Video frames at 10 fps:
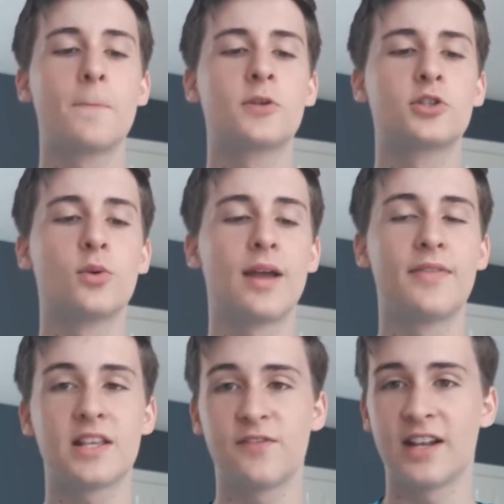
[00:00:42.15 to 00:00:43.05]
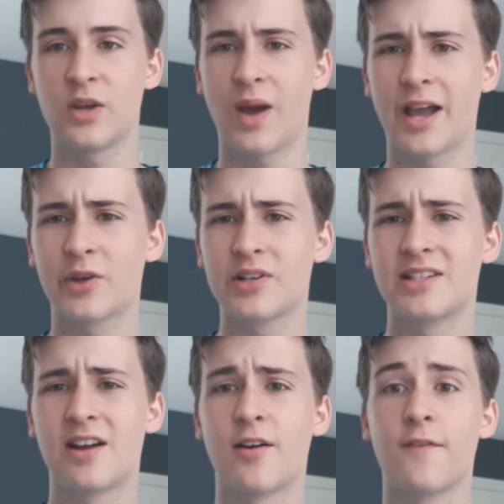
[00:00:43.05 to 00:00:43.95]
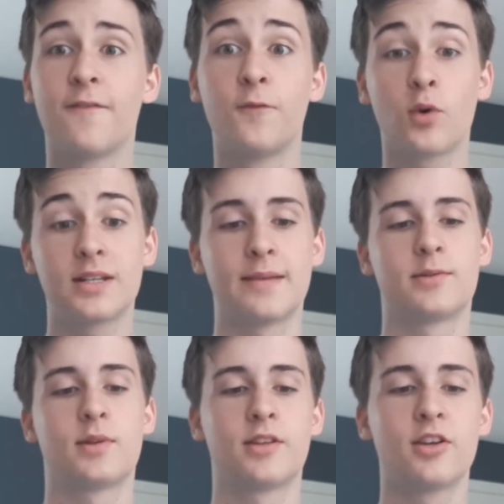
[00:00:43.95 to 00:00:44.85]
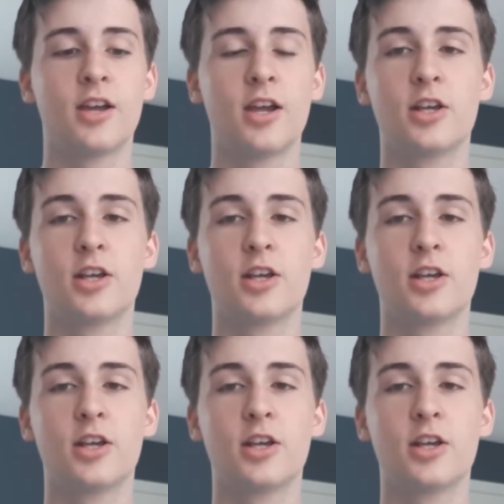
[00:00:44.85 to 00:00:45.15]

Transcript: So in this video, I'm going to share 4 tips with you